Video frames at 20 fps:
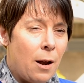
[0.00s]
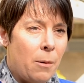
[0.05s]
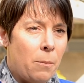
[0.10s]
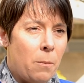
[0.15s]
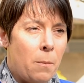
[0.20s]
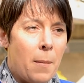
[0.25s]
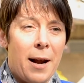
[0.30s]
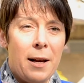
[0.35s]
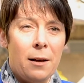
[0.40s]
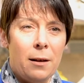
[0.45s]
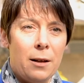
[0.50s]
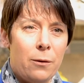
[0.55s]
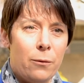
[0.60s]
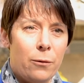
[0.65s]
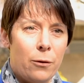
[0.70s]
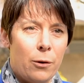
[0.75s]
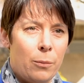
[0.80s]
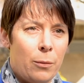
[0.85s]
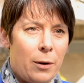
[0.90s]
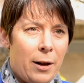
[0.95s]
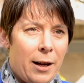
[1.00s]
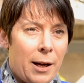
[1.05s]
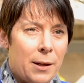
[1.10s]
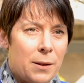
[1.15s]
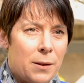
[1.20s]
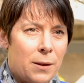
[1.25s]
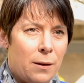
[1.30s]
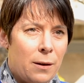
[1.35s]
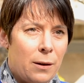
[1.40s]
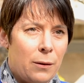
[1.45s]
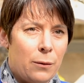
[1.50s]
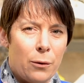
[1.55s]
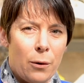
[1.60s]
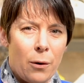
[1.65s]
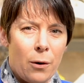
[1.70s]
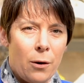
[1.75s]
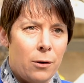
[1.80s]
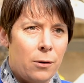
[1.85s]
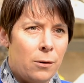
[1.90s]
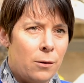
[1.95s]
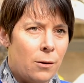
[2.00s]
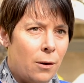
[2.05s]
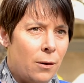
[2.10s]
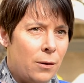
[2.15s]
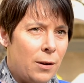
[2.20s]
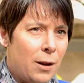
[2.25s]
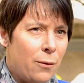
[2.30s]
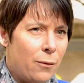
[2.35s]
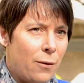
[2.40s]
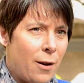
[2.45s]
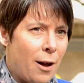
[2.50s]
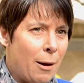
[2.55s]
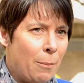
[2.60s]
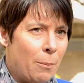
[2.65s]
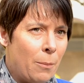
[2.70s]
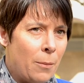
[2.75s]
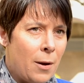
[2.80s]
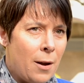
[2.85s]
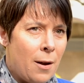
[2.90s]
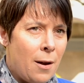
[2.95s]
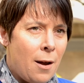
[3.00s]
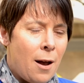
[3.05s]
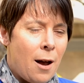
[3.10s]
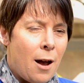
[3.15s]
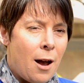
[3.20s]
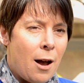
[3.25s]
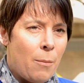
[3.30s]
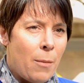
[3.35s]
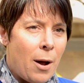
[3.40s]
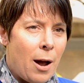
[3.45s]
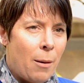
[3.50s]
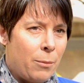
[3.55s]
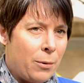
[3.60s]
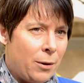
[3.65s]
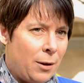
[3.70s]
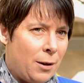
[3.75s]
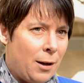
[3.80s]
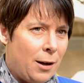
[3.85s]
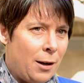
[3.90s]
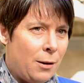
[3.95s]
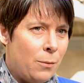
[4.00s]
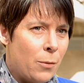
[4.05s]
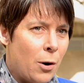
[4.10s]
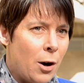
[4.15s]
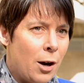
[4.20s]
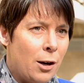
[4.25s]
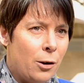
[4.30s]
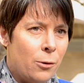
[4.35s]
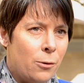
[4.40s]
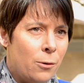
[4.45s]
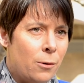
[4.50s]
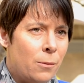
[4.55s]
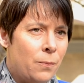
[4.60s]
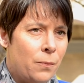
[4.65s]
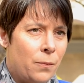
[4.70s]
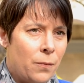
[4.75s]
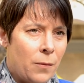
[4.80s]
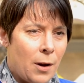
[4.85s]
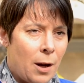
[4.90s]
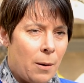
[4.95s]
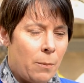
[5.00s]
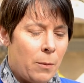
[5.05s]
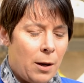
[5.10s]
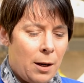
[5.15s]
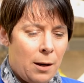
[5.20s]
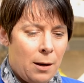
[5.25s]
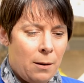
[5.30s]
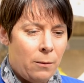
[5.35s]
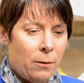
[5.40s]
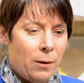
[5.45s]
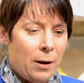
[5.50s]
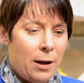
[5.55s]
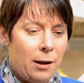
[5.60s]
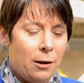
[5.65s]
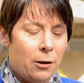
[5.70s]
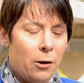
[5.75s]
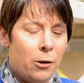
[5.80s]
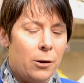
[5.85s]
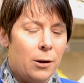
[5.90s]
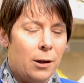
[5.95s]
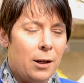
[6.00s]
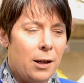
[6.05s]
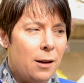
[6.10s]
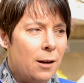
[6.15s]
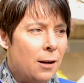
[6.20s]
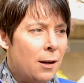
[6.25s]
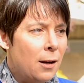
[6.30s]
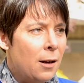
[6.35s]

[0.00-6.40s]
mainly from plants that they've grown on their farm up in Mylor here locally.